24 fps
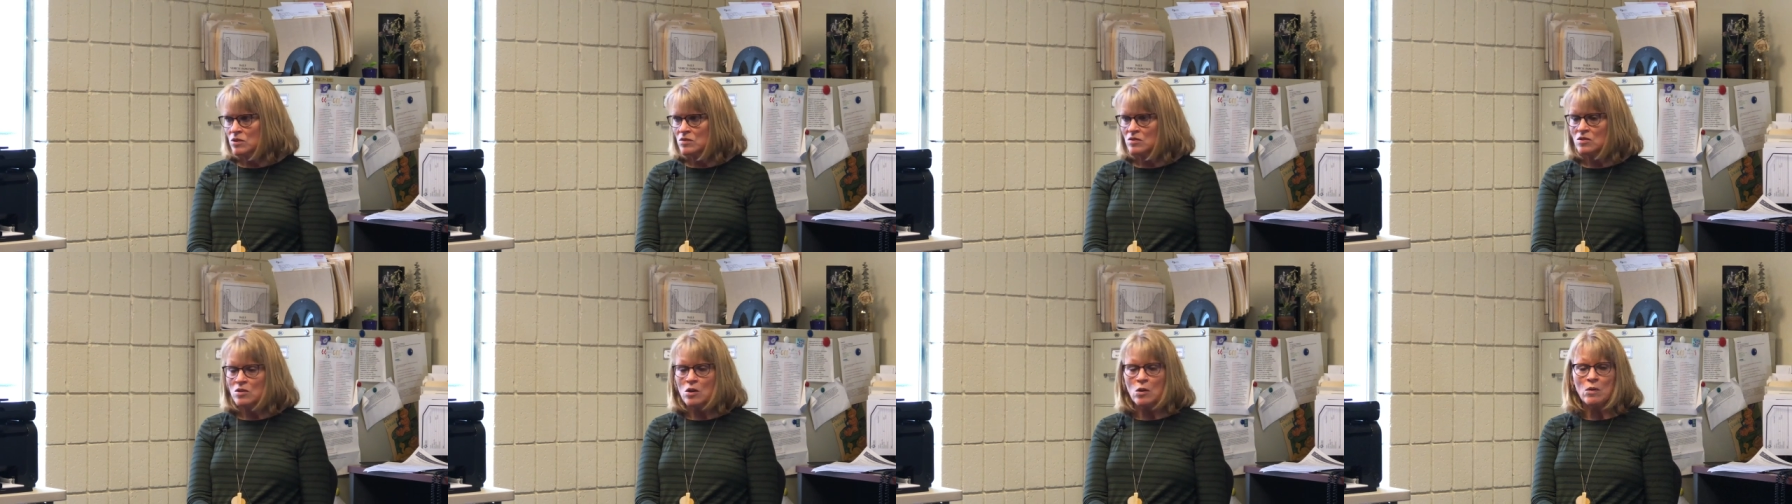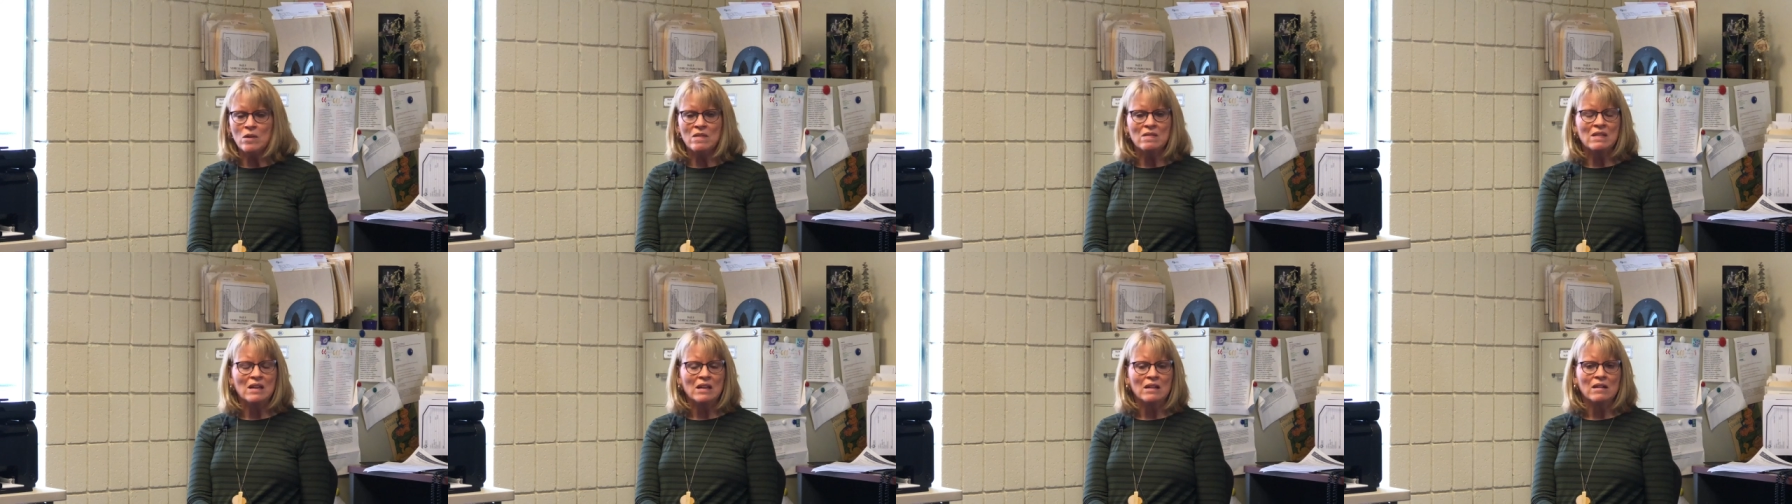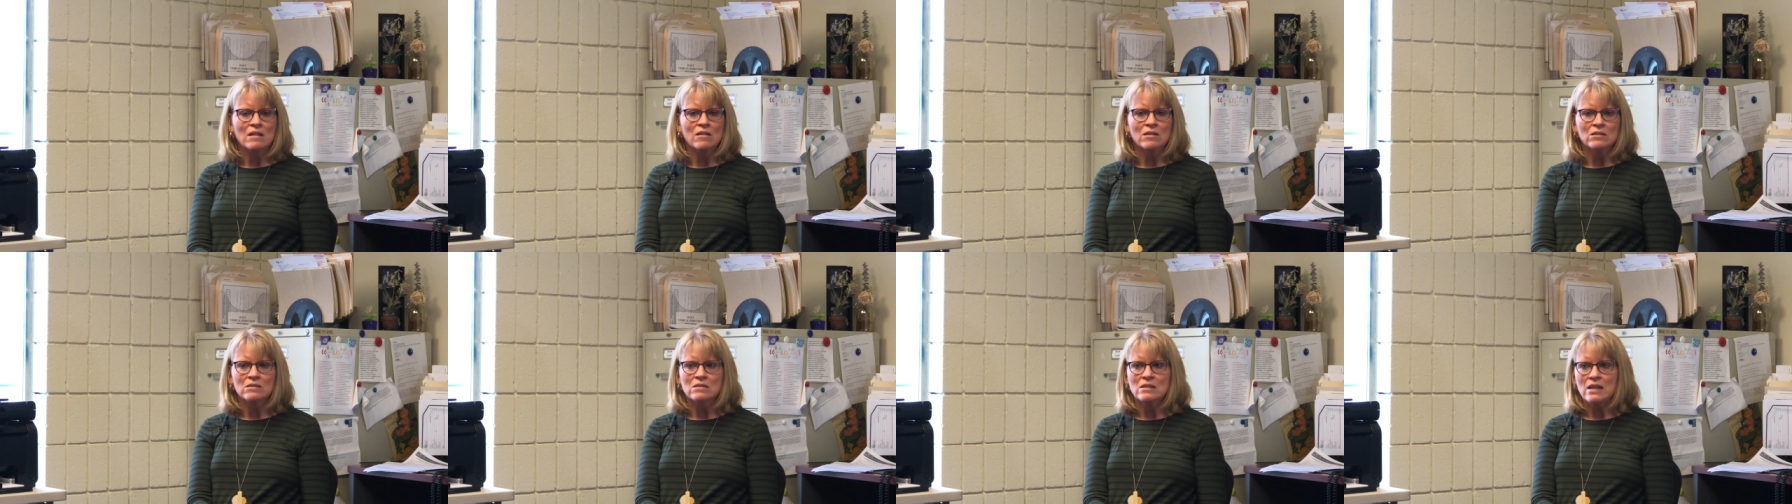just knowing
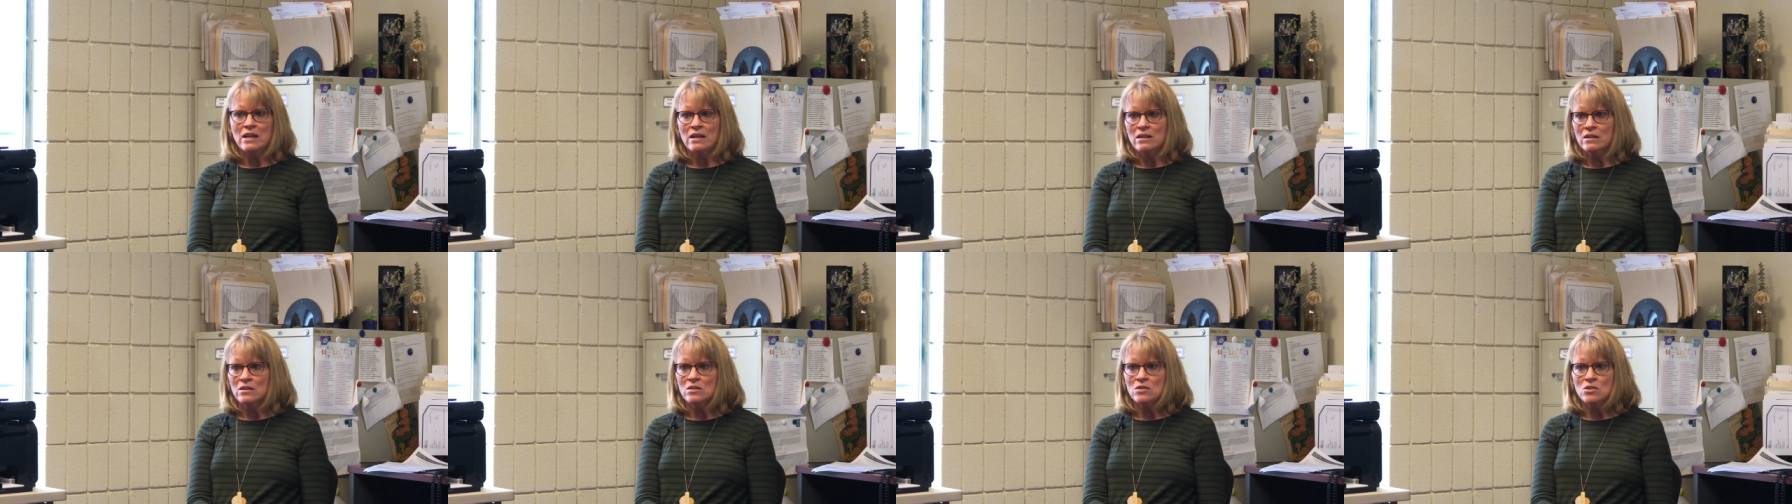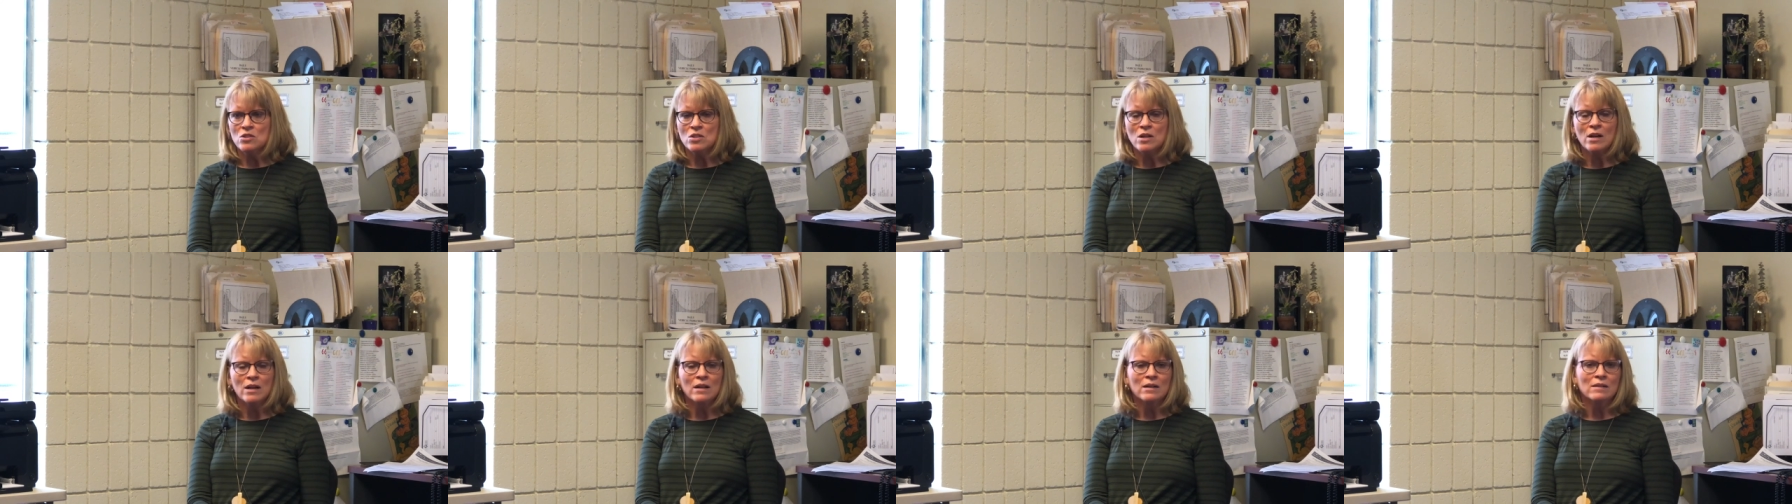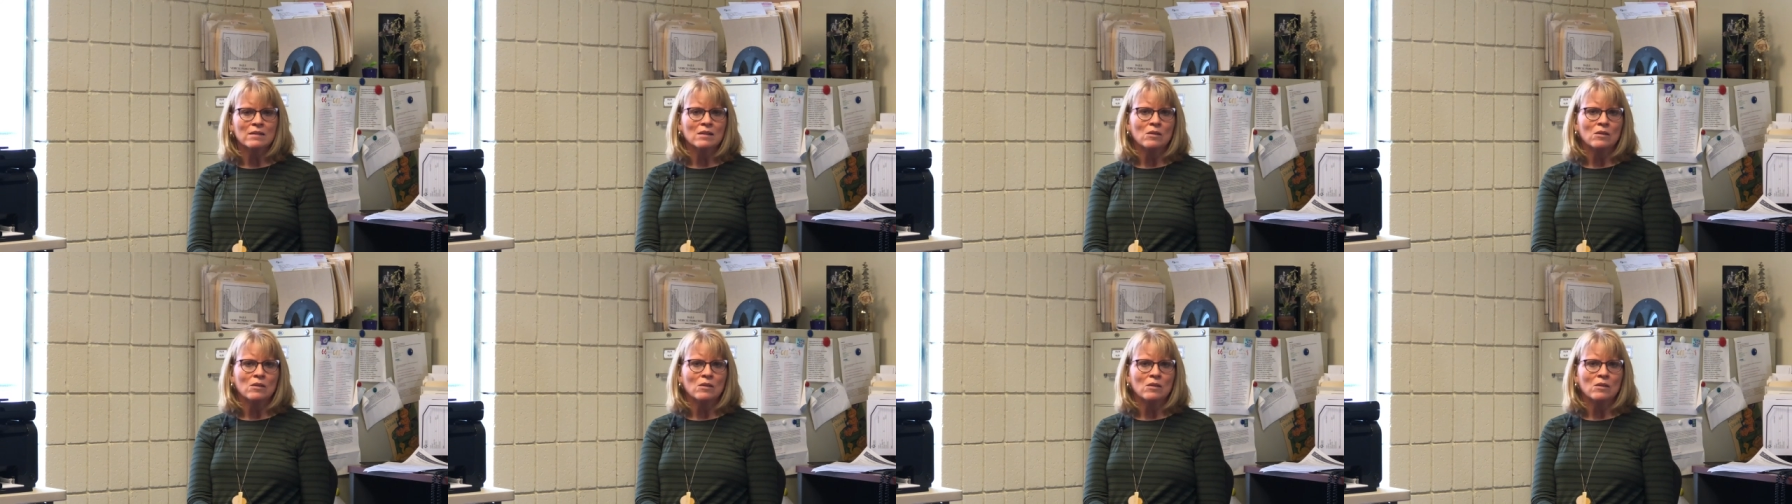that I'll take it to Chuck,